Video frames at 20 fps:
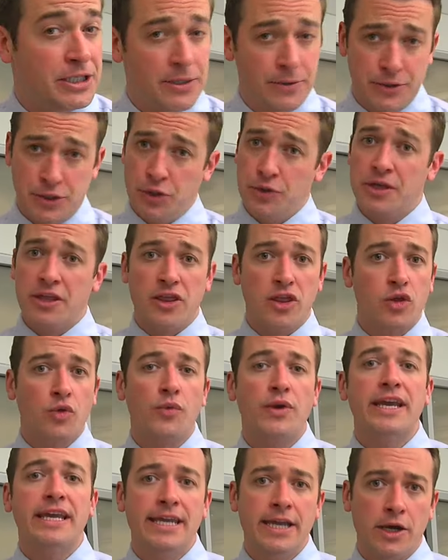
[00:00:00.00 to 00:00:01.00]
when she was only
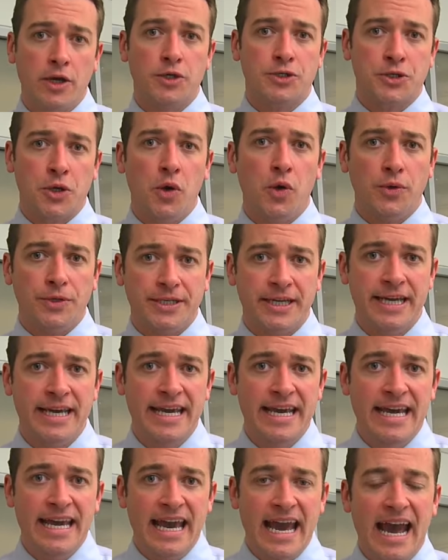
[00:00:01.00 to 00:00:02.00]
three years old.
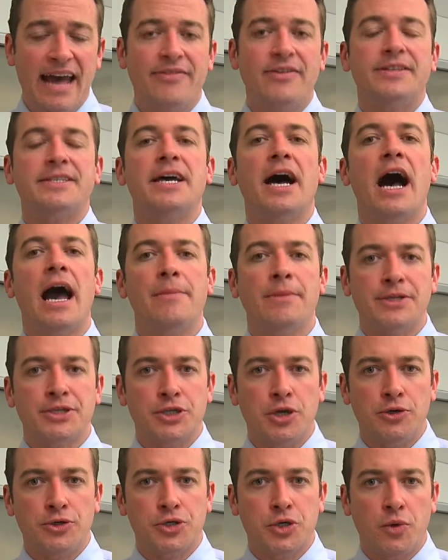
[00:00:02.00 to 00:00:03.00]
At the time, a
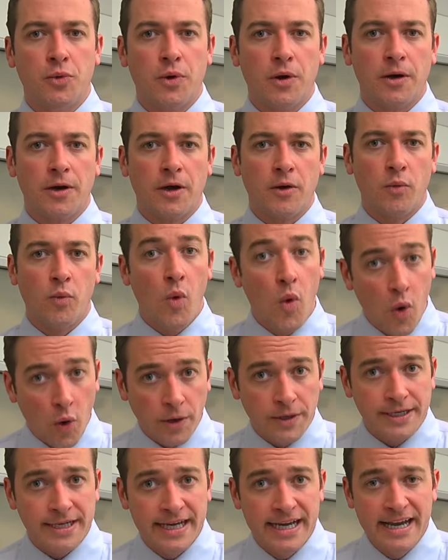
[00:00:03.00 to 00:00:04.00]
social worker
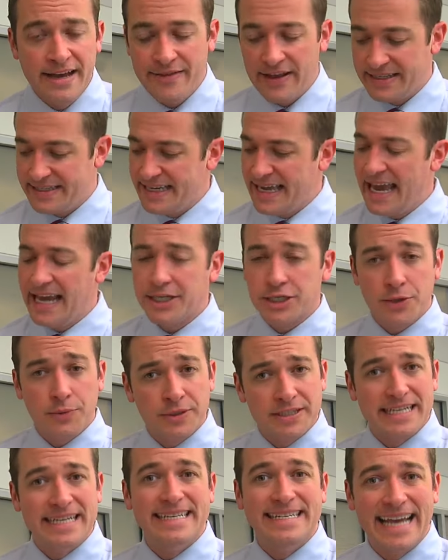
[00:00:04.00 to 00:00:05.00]
warned that DeAsia
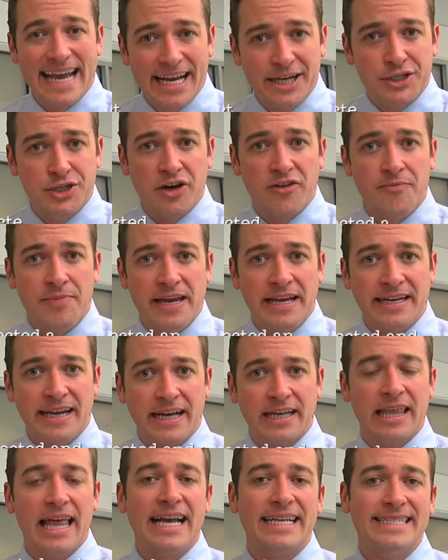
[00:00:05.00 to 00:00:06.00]
was in danger of being
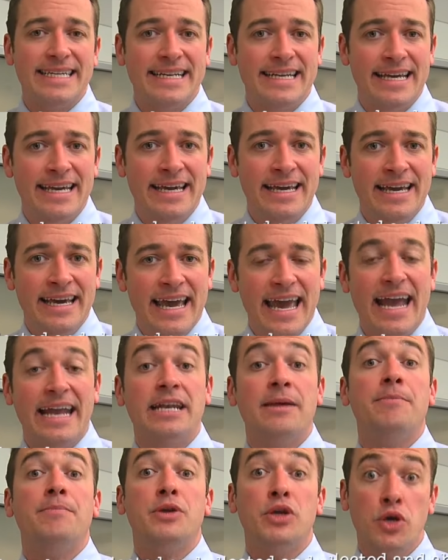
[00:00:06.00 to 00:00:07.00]
neglected
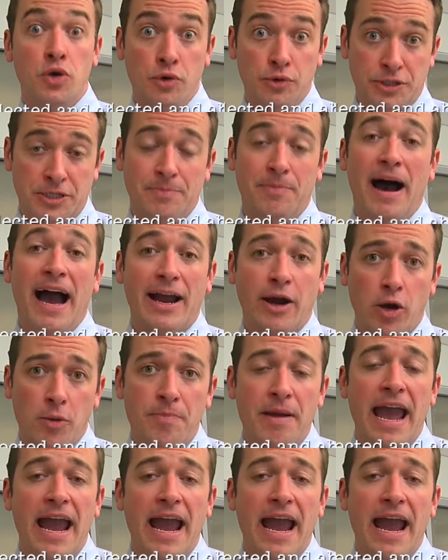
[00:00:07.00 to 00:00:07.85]
and abused by her